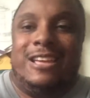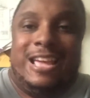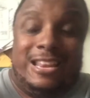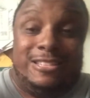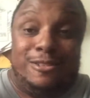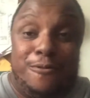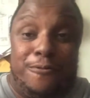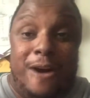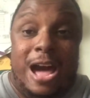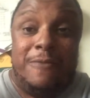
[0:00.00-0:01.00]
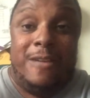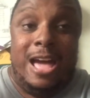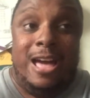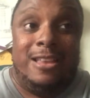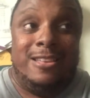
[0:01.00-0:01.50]
and his
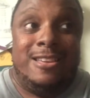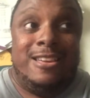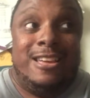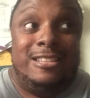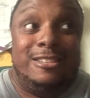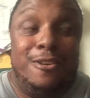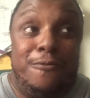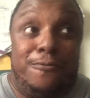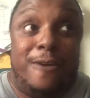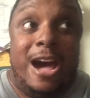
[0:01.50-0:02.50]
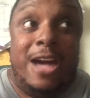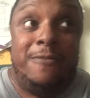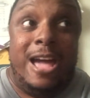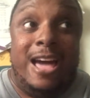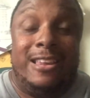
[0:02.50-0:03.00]
little
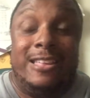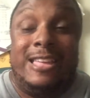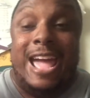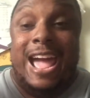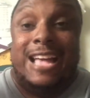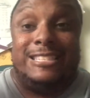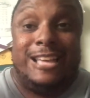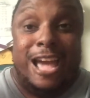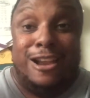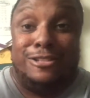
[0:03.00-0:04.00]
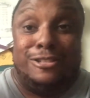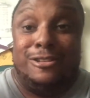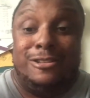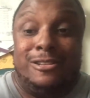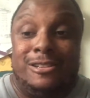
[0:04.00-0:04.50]
5-gallon gas
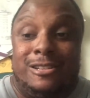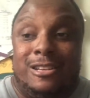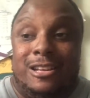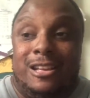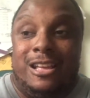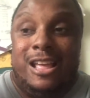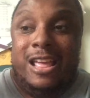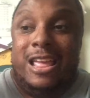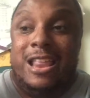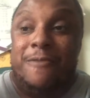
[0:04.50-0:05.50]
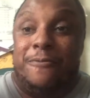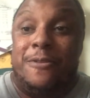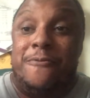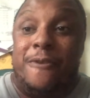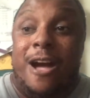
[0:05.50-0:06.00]
canister,
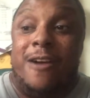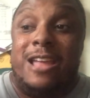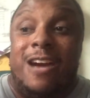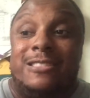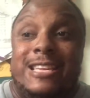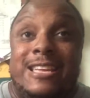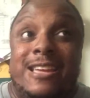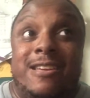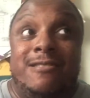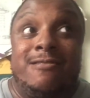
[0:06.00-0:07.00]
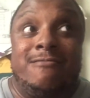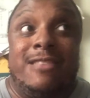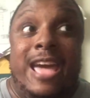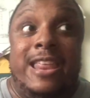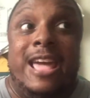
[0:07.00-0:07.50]
he found out then
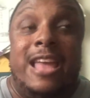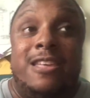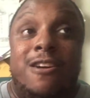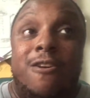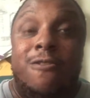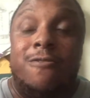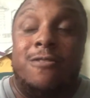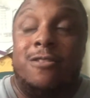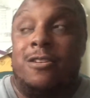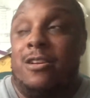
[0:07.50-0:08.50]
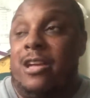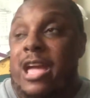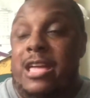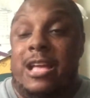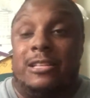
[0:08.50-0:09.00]
that he had to go
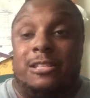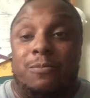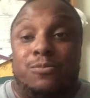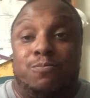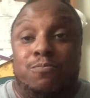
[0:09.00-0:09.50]
and get some,